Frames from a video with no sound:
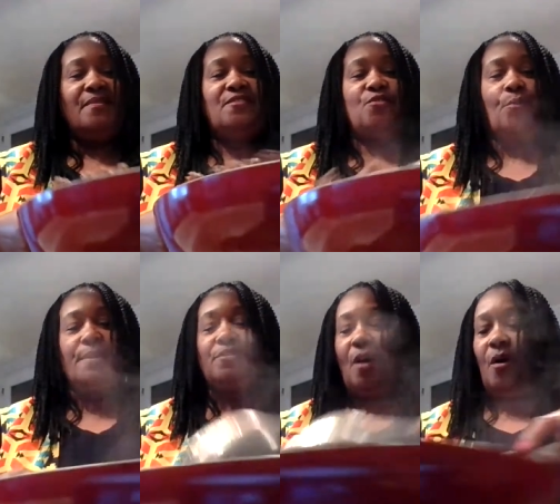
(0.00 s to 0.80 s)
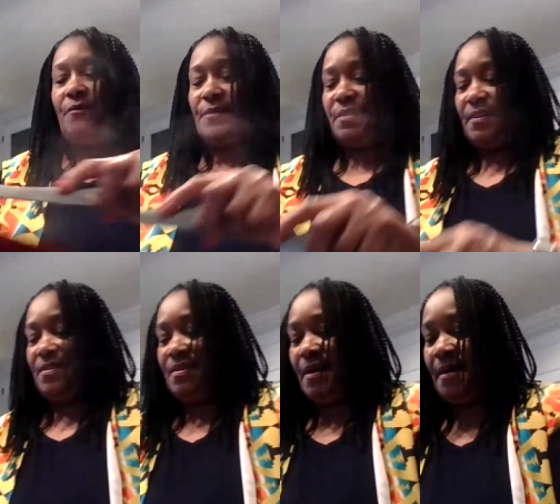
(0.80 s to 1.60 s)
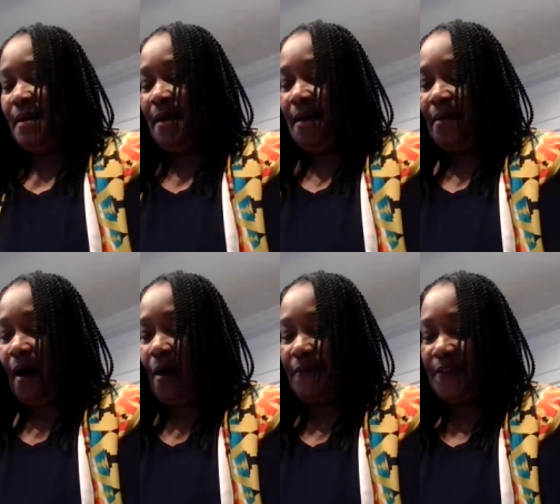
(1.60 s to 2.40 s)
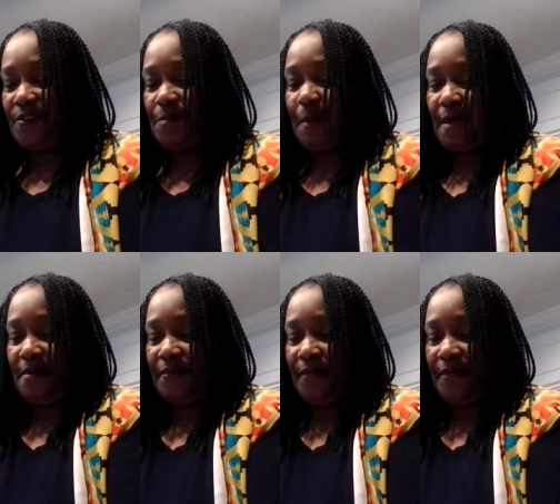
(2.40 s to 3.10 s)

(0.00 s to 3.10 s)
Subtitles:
this grease off of this beef.